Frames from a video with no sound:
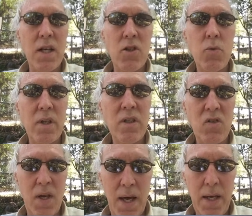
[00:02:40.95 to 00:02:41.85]
and it's really
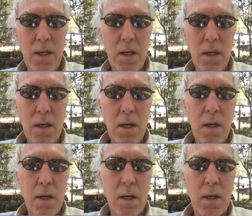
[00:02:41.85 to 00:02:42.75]
sad.
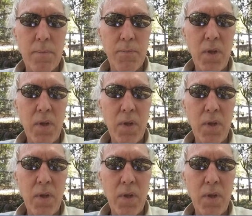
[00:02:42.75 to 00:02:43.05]
Um,